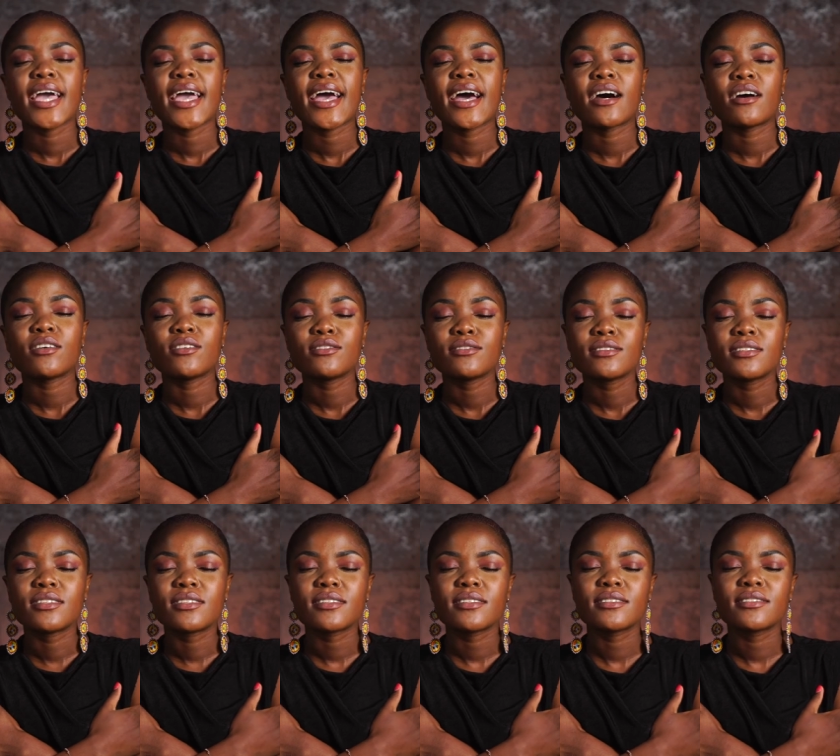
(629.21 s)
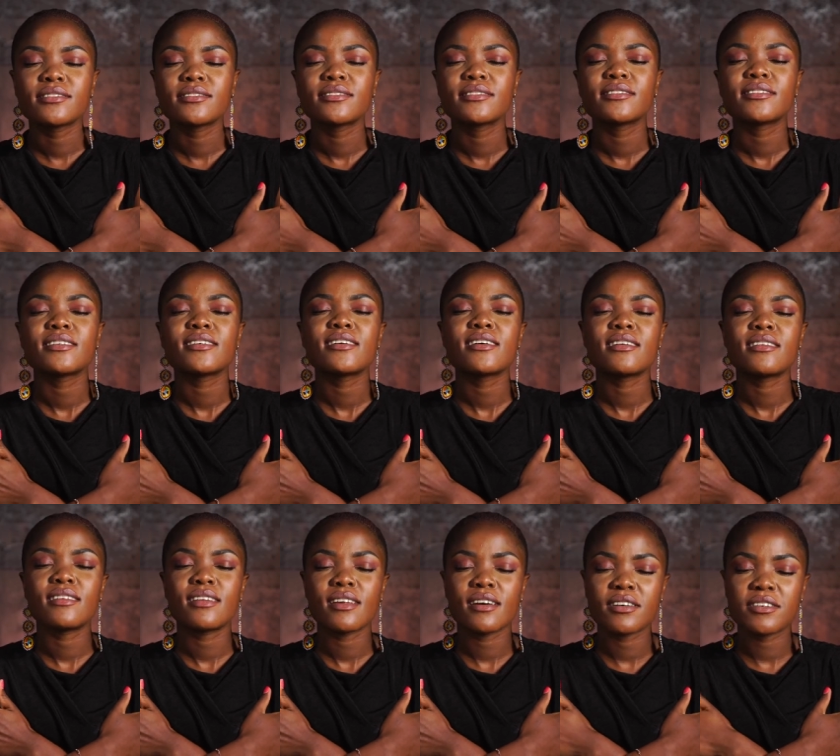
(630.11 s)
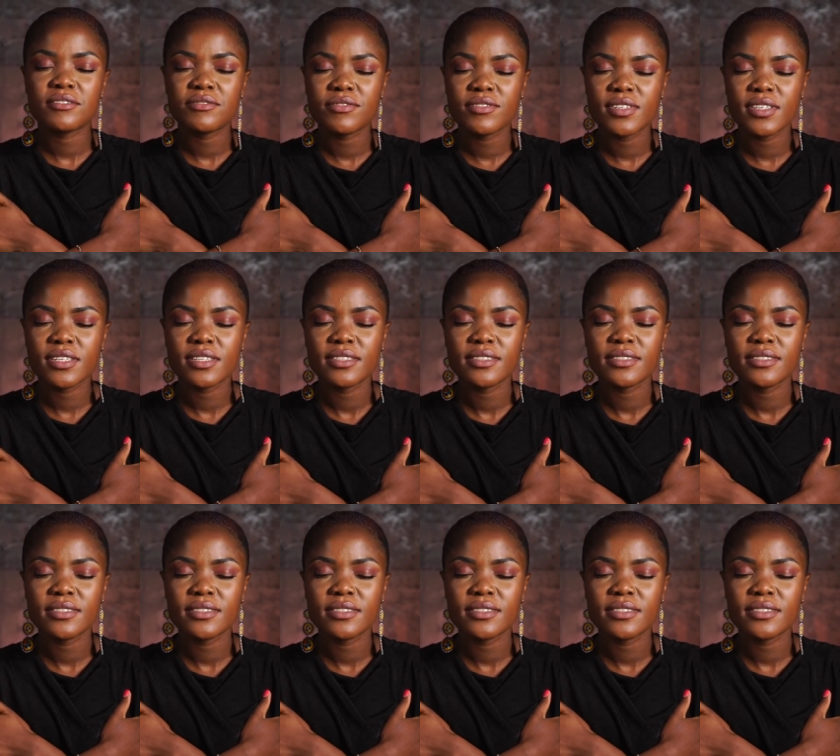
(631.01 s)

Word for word: held and loved.